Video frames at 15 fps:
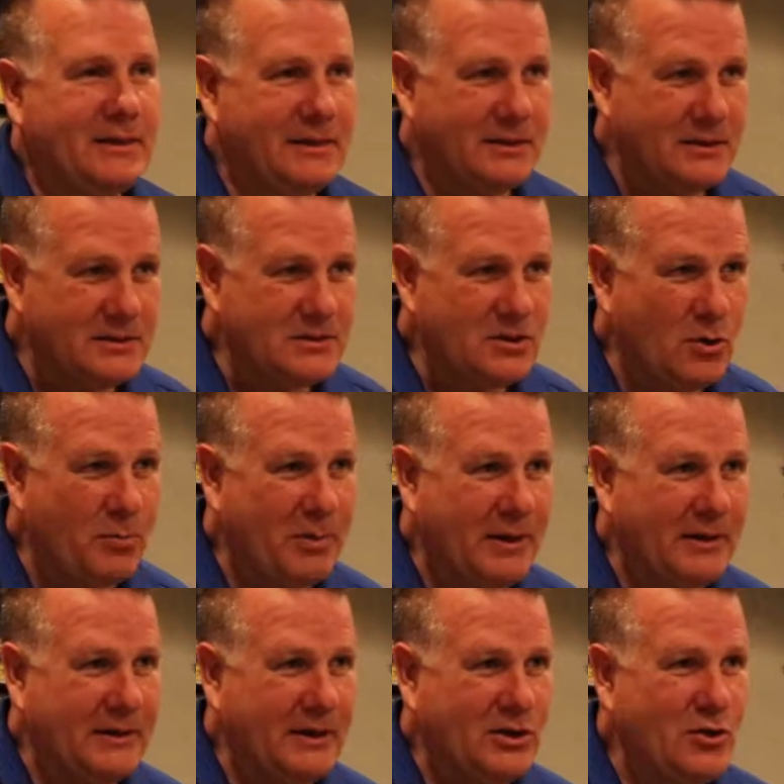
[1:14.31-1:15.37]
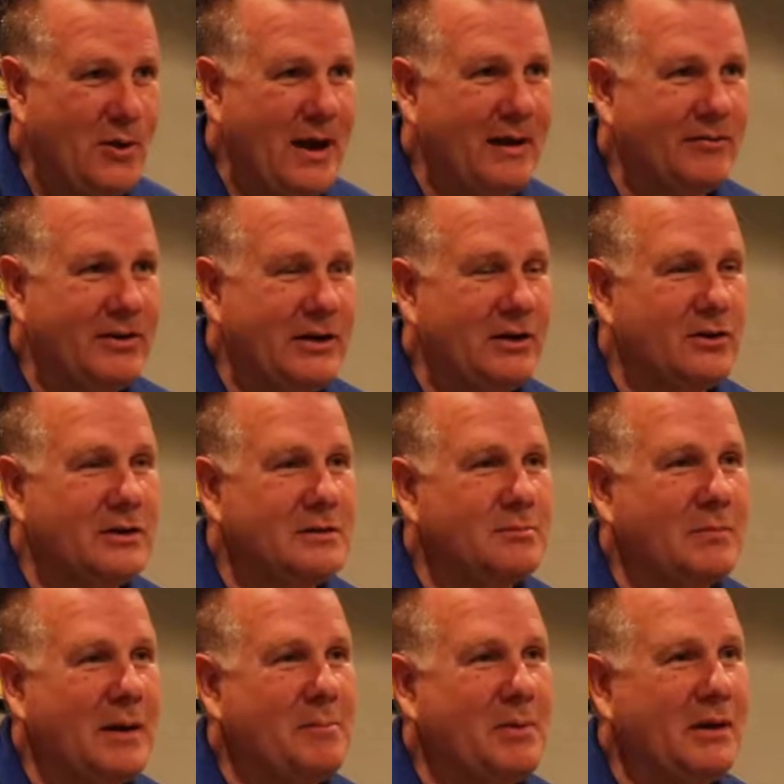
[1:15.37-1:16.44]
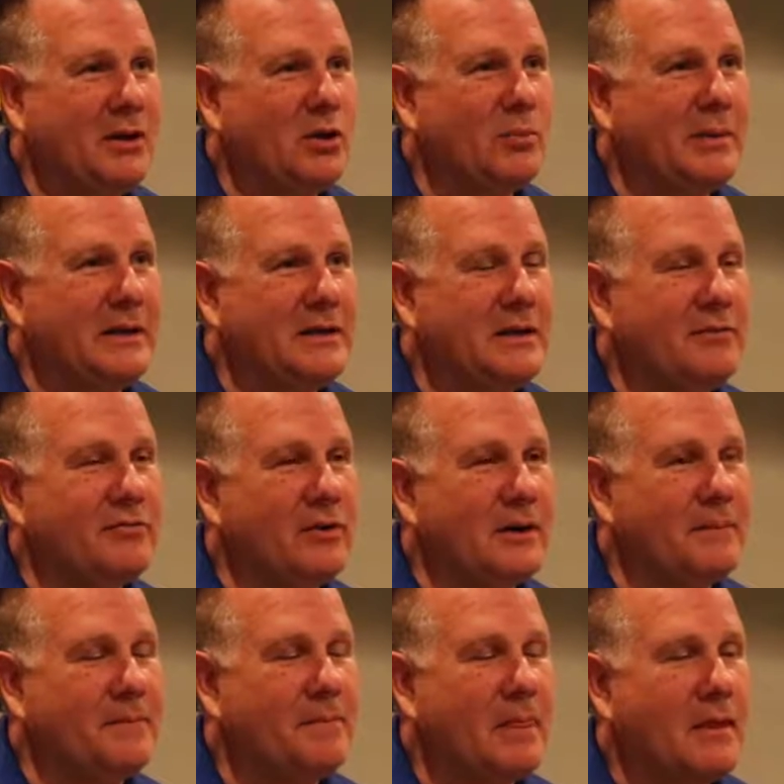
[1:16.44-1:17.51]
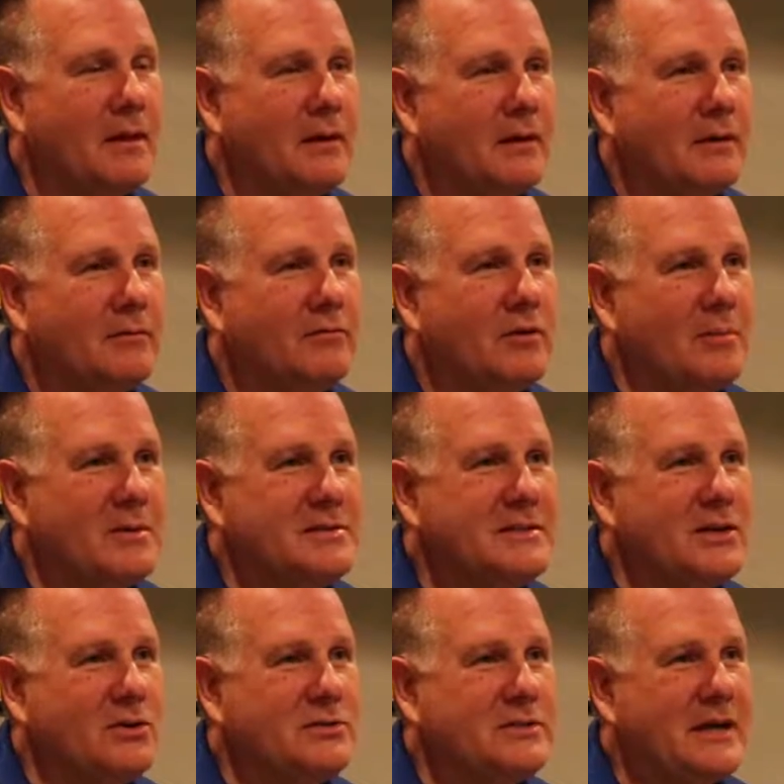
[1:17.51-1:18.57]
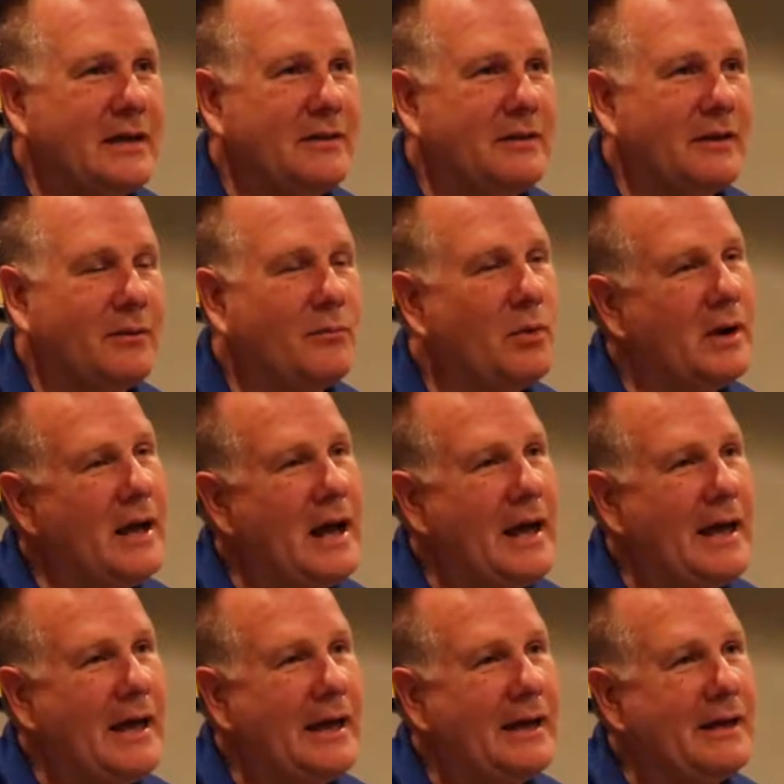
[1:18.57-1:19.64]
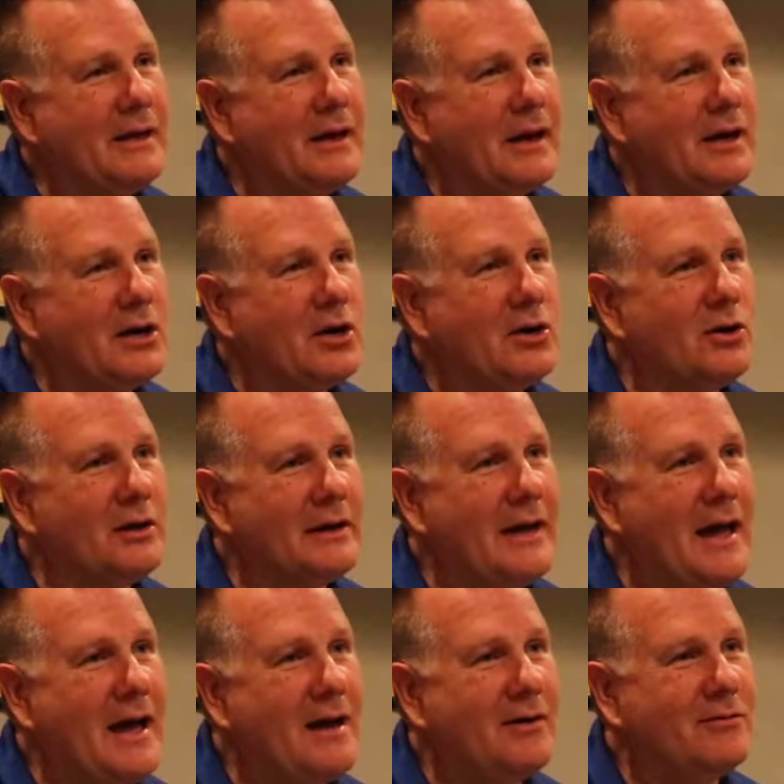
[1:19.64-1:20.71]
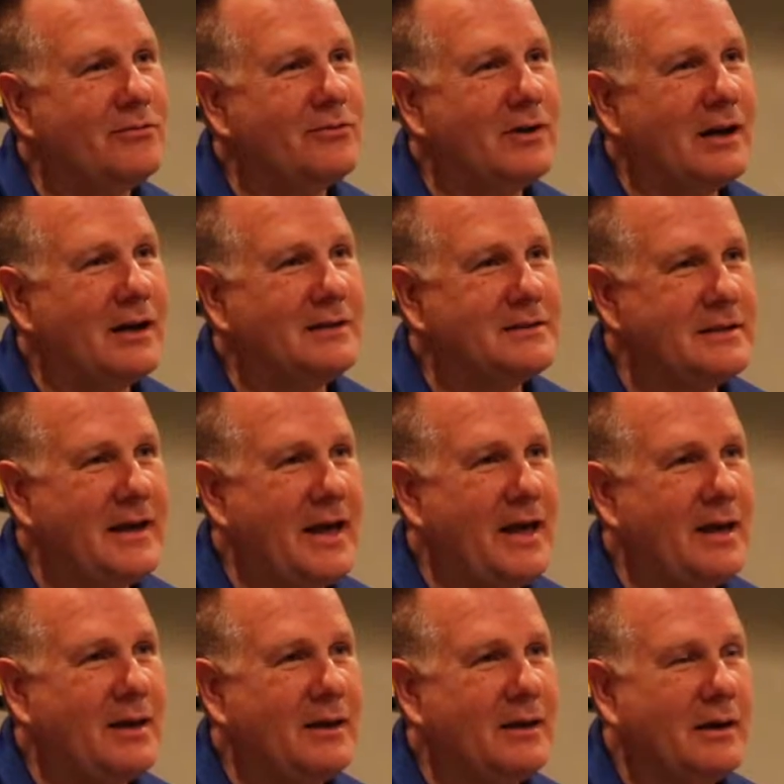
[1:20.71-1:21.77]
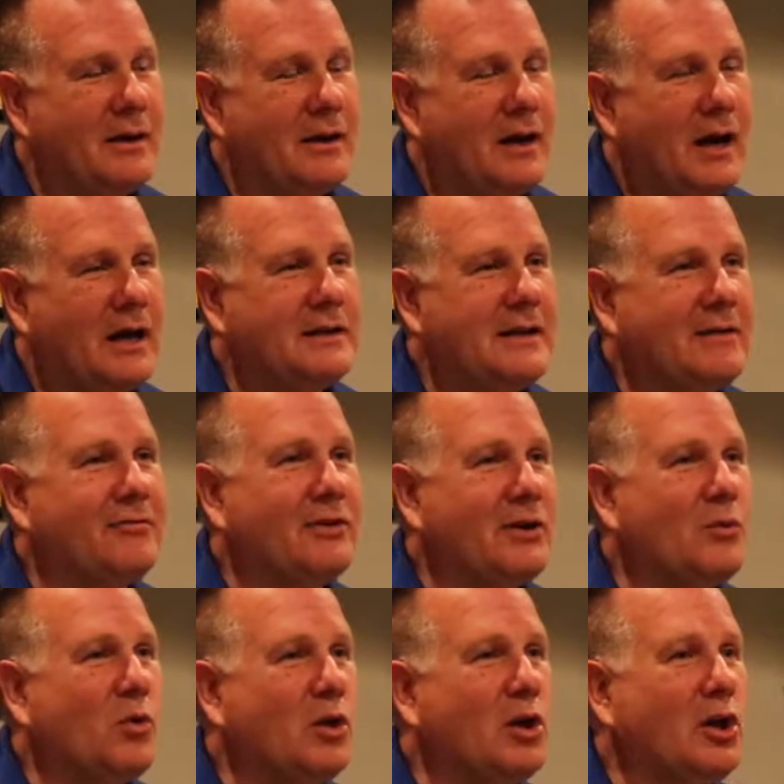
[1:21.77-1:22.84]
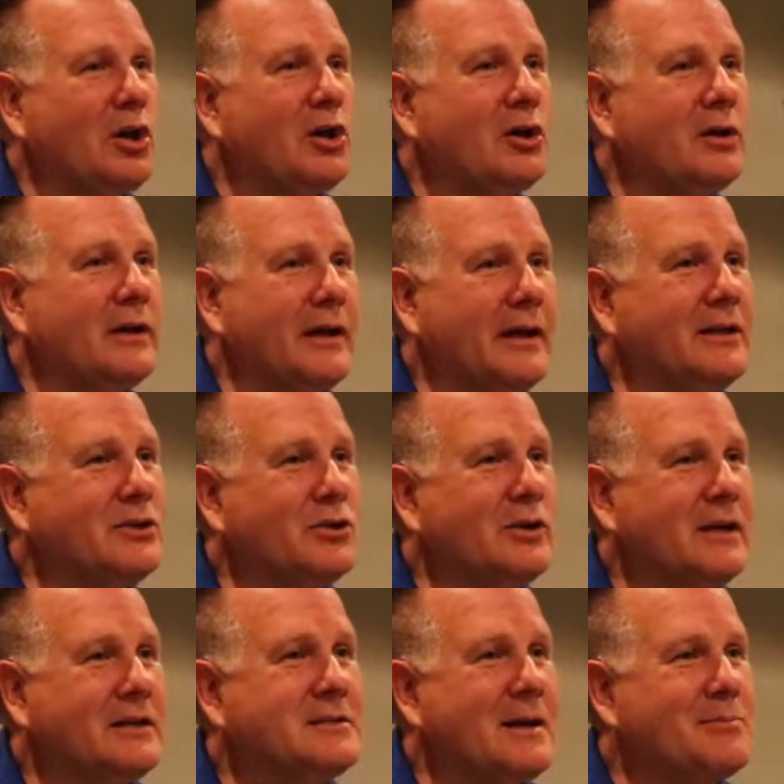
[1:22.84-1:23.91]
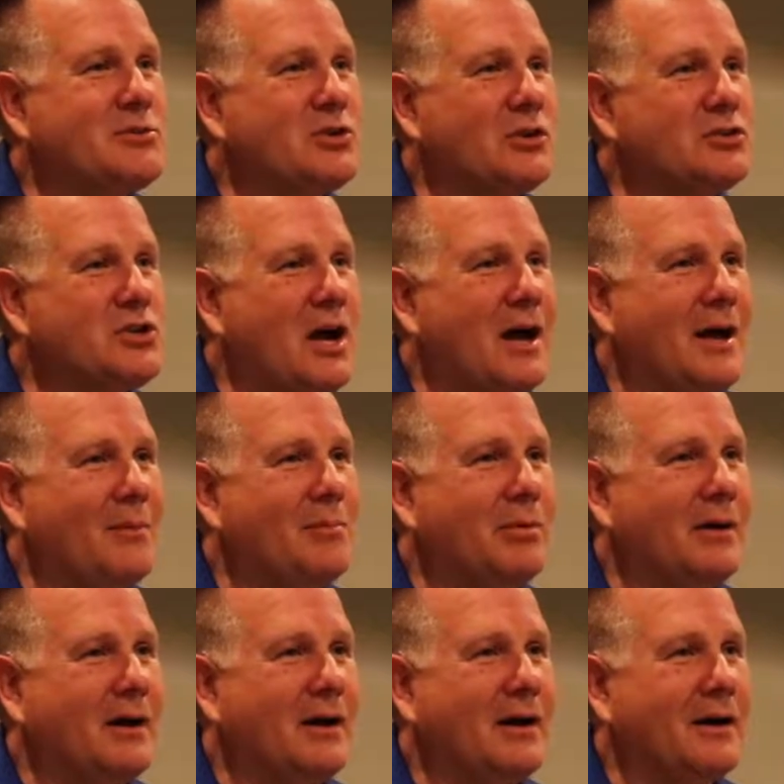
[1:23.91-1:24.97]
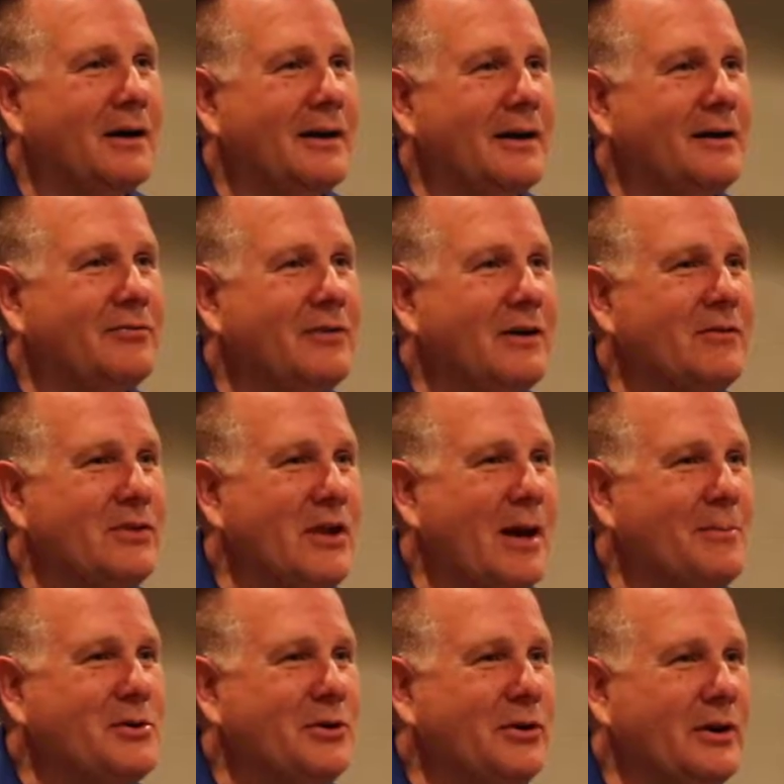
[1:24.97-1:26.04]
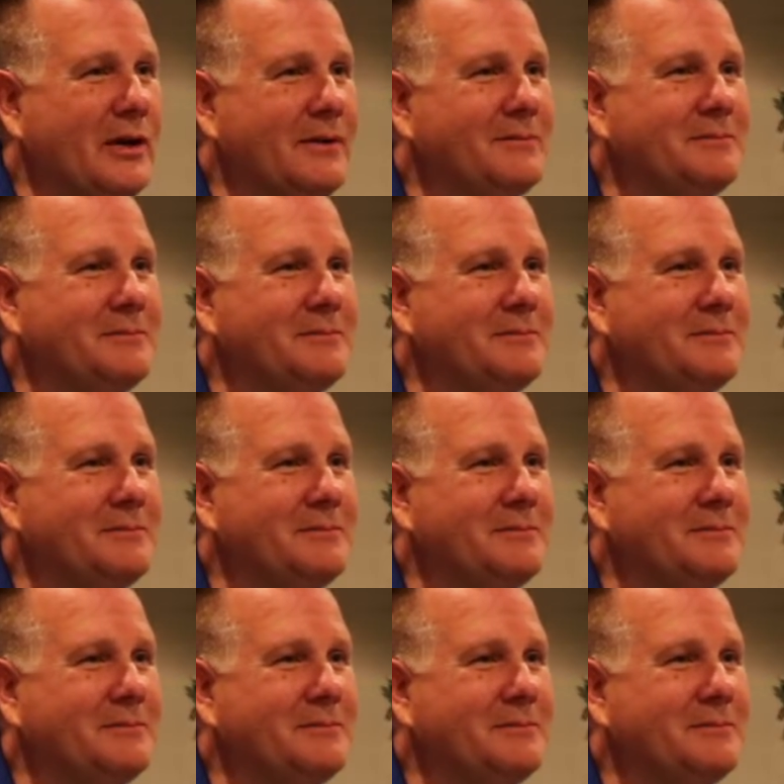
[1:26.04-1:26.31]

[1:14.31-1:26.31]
this opening that you have here might be a little bit different from a skill set than what I currently have today. I definitely will learn and do an exceptional job if given the opportunity.